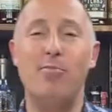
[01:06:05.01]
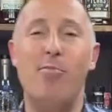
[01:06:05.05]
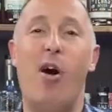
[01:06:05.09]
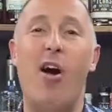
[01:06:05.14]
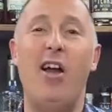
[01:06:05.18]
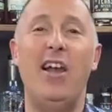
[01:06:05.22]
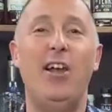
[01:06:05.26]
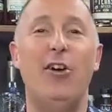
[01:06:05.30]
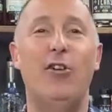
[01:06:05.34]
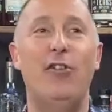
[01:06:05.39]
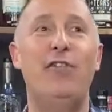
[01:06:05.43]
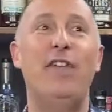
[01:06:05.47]

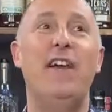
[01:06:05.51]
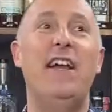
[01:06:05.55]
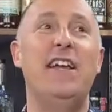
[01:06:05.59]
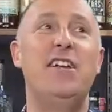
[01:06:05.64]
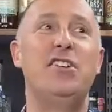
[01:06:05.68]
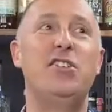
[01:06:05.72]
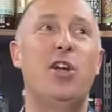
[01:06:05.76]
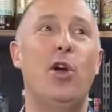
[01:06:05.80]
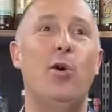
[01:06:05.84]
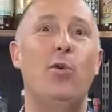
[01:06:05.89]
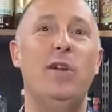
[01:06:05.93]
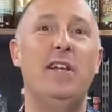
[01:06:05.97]
my little thing
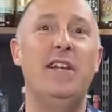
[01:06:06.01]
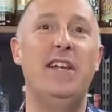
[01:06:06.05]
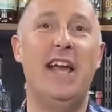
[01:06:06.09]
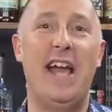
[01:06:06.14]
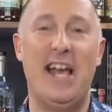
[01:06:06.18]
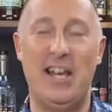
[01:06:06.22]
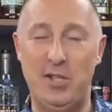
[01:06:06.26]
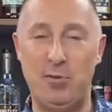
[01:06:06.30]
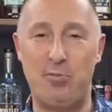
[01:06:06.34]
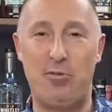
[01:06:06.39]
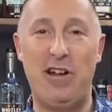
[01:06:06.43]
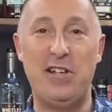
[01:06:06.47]
is calling
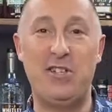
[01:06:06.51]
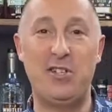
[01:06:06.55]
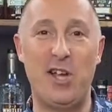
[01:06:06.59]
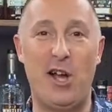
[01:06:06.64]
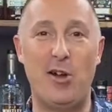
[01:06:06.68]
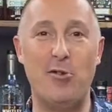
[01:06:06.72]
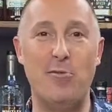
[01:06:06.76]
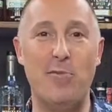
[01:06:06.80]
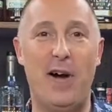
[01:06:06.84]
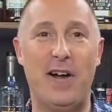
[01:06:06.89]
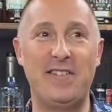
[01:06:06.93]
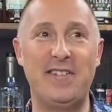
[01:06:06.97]

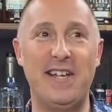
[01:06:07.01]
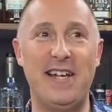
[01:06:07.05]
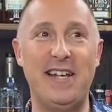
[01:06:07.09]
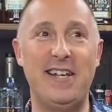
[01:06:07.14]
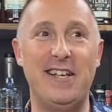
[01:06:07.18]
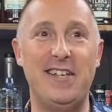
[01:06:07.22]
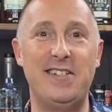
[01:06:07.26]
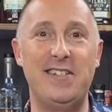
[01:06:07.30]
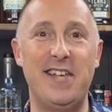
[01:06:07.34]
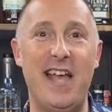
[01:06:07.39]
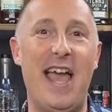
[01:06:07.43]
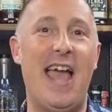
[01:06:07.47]
espresso
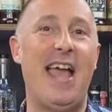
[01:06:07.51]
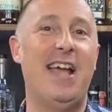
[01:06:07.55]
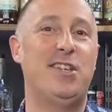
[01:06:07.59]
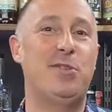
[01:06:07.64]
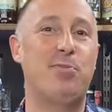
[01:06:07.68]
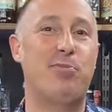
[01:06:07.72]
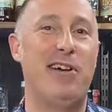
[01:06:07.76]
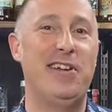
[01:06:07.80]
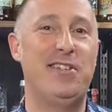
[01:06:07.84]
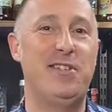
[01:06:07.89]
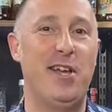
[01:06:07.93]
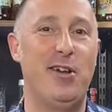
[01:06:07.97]
martinis
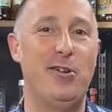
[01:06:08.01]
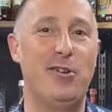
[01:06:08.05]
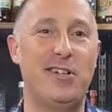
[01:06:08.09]
espresso,